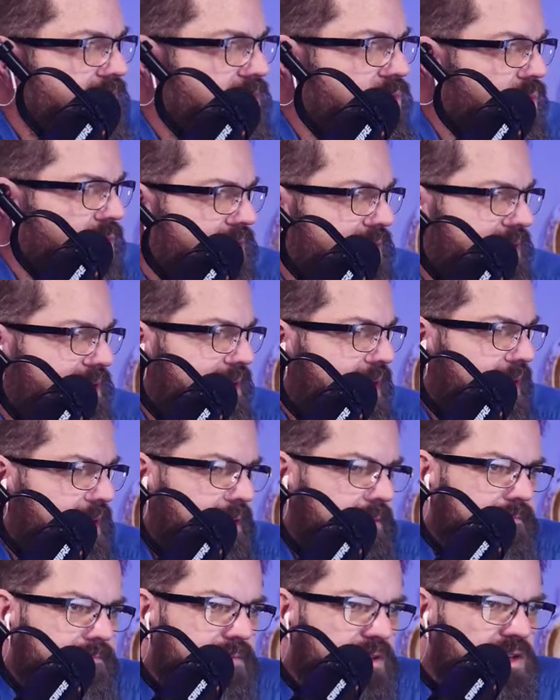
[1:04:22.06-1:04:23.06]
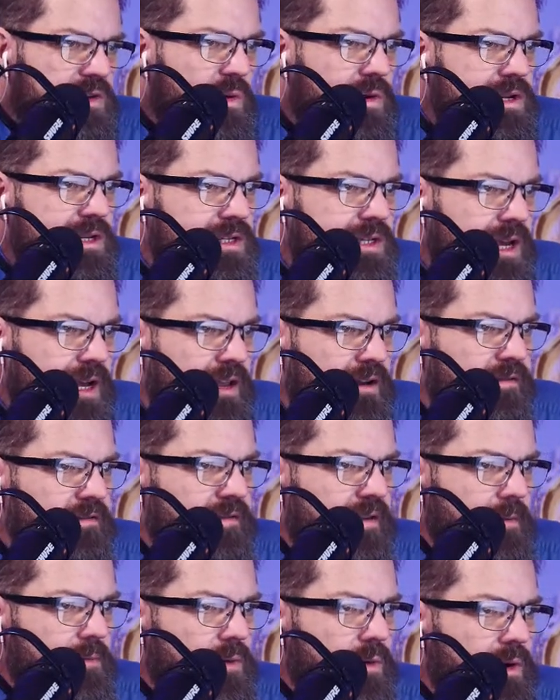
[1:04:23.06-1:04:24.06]
going to be the 22nd. The 22nd
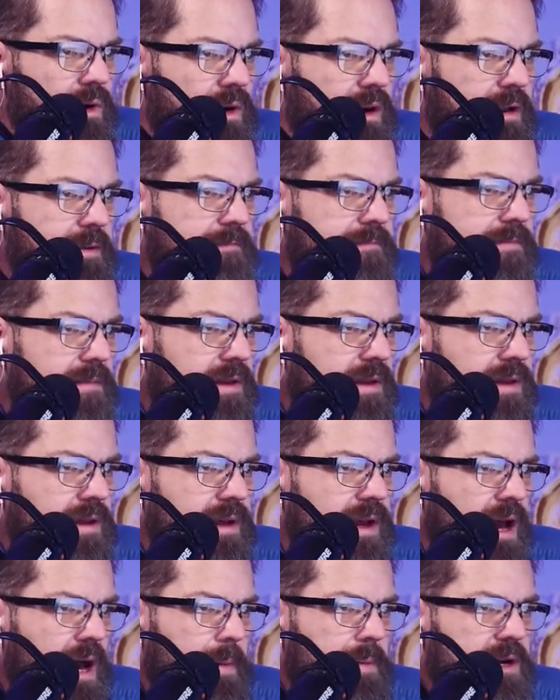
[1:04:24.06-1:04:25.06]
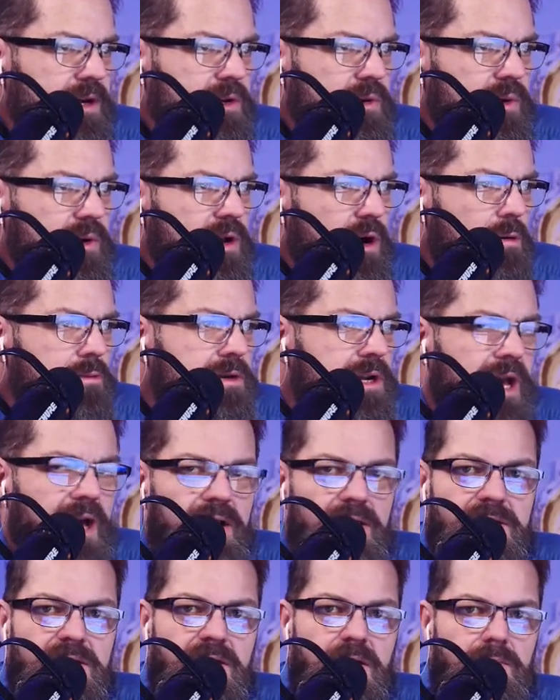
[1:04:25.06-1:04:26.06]
of February, I'm going to do an open
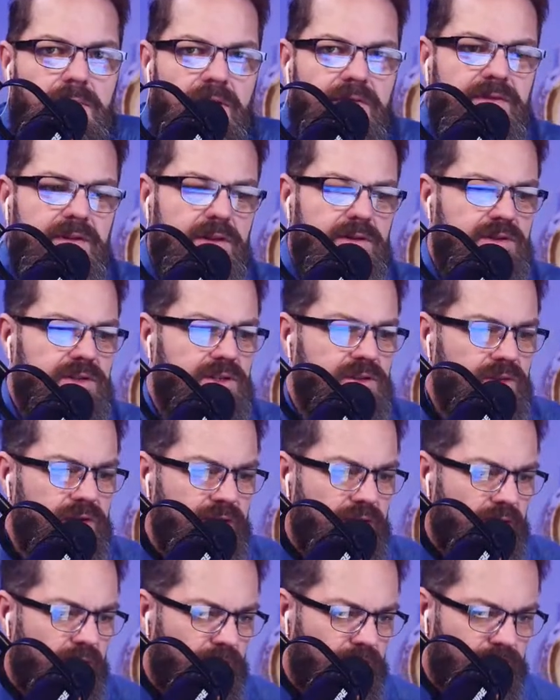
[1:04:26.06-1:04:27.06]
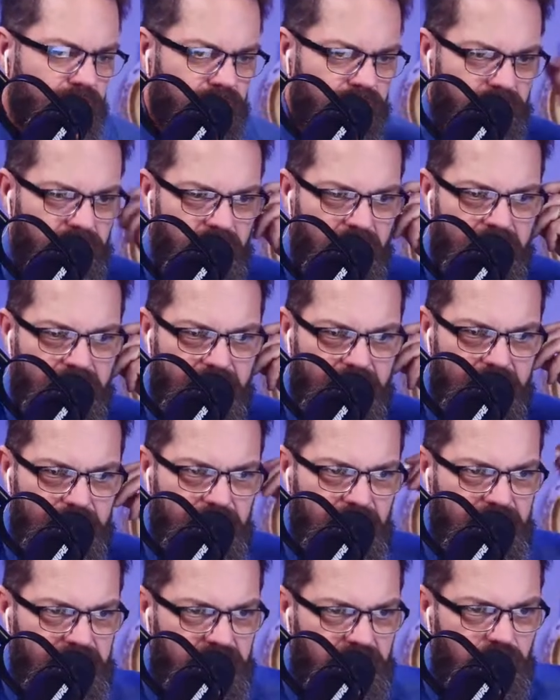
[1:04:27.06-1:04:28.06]
house in the Buffalo studio. And
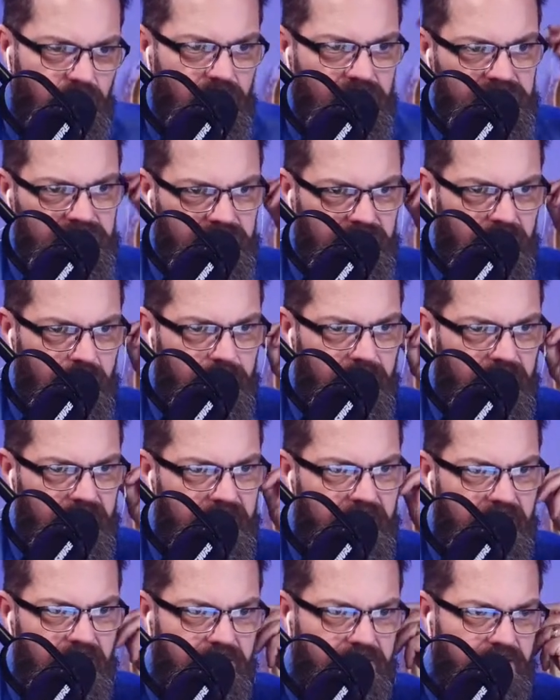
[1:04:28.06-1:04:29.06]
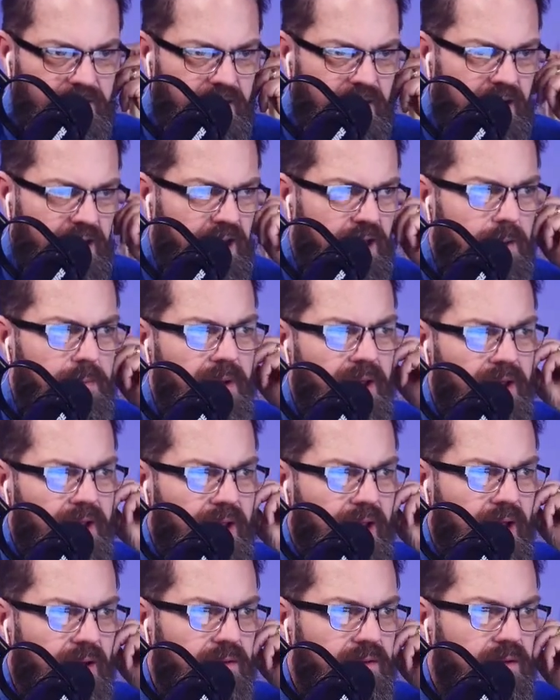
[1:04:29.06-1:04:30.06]
anybody who wants to come hang out can come
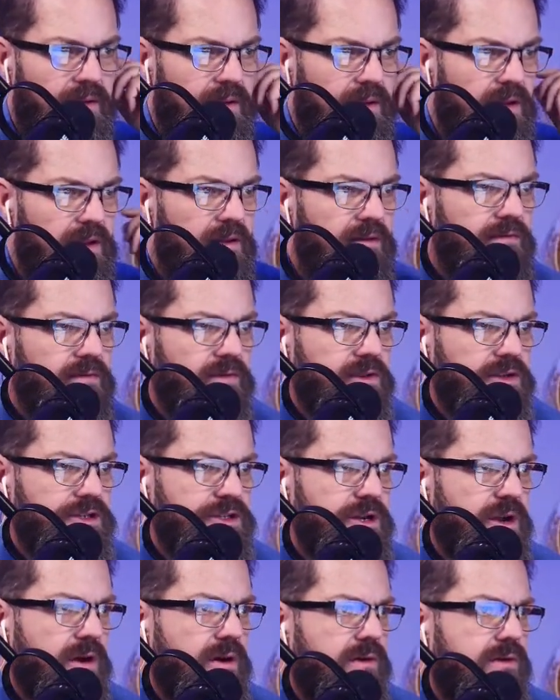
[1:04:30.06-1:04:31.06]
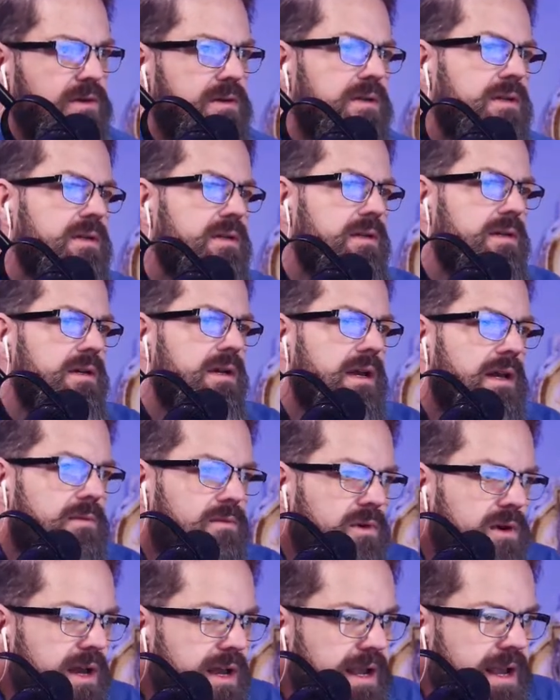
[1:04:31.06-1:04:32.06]
hang out for the show.
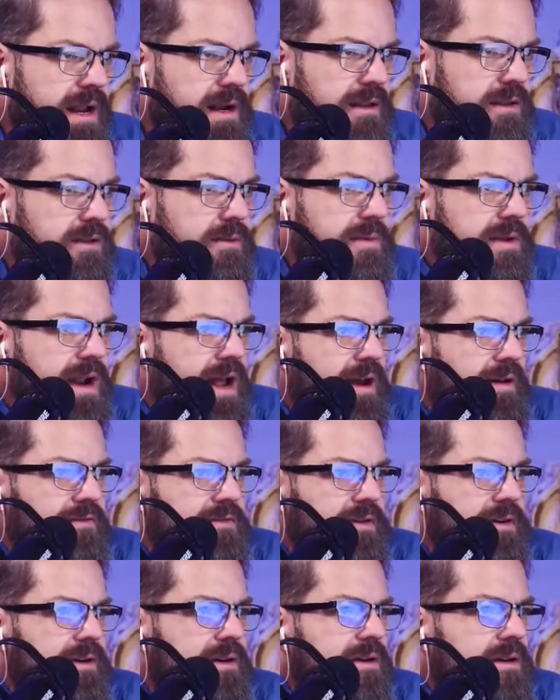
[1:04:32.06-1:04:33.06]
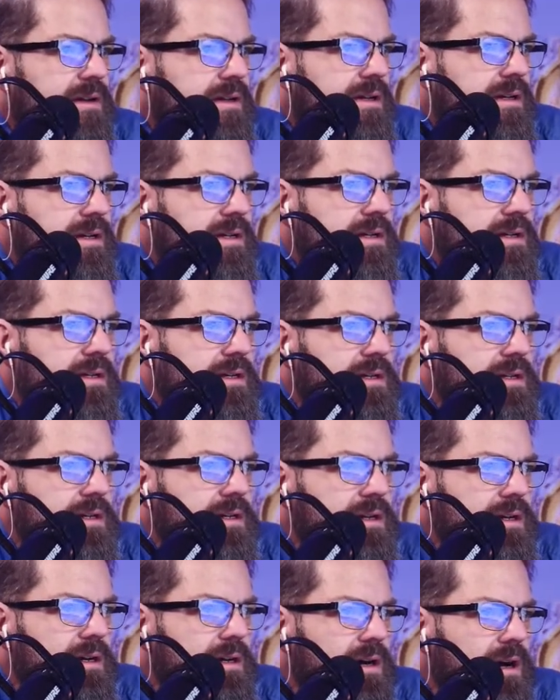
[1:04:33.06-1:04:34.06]
And we'll hang out a little bit after
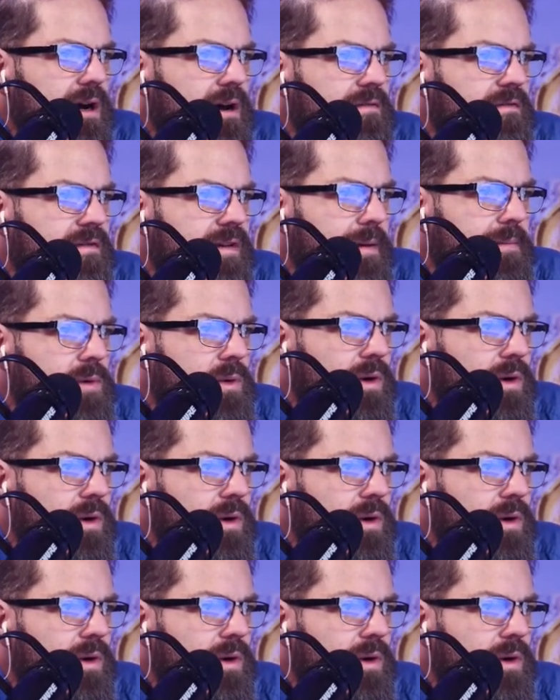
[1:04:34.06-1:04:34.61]
on